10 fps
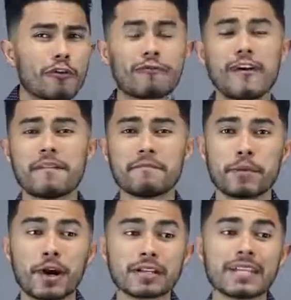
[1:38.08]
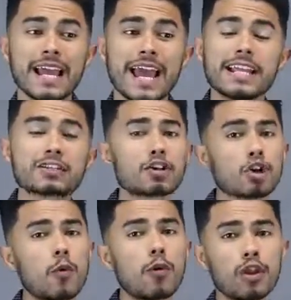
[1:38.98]
$4 to $5, and it's
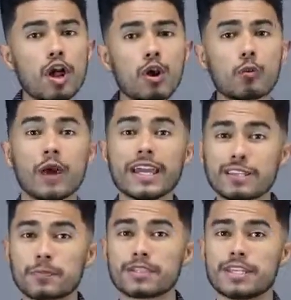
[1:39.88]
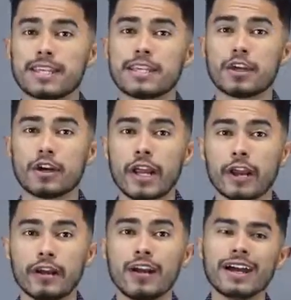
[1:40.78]
gonna go a long way to protecting your
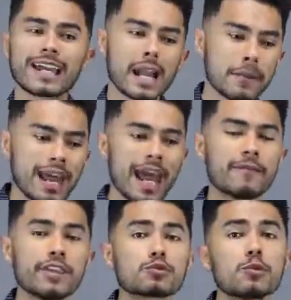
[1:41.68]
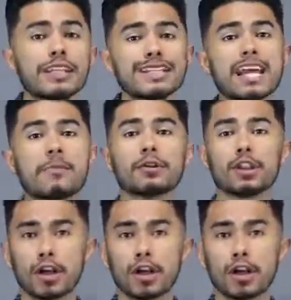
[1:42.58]
hair. Again, I'm gonna have this one linked down